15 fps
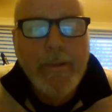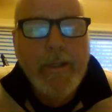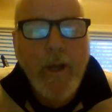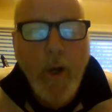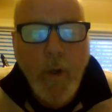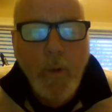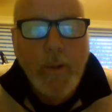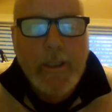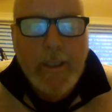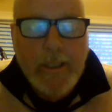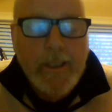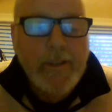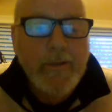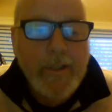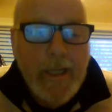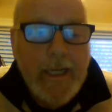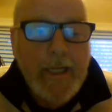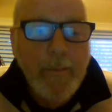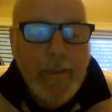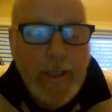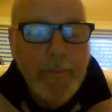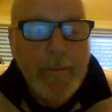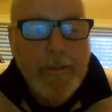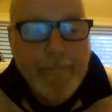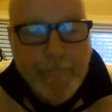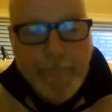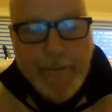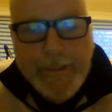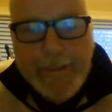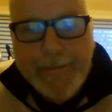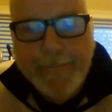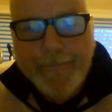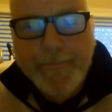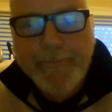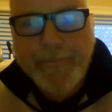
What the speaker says: men holy, let us die to make men free."